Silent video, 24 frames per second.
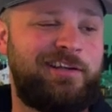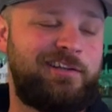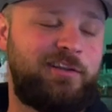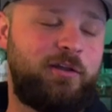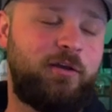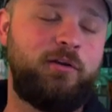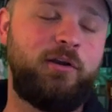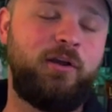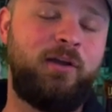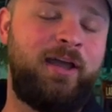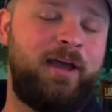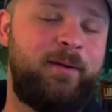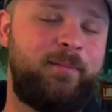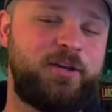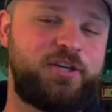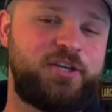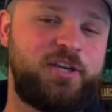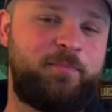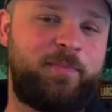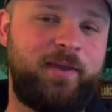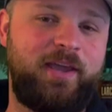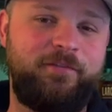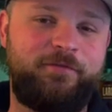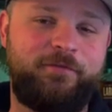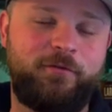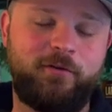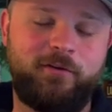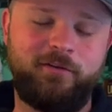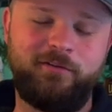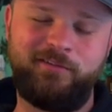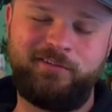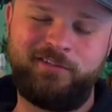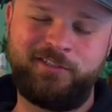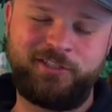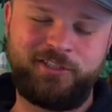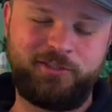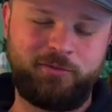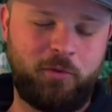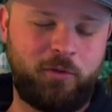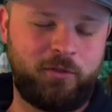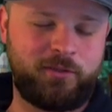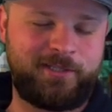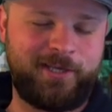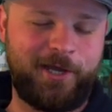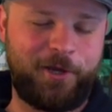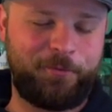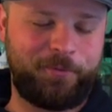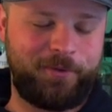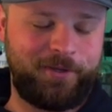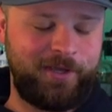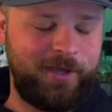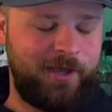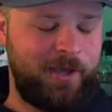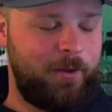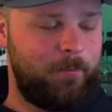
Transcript: Don't know how much she paid for it. She won't tell me,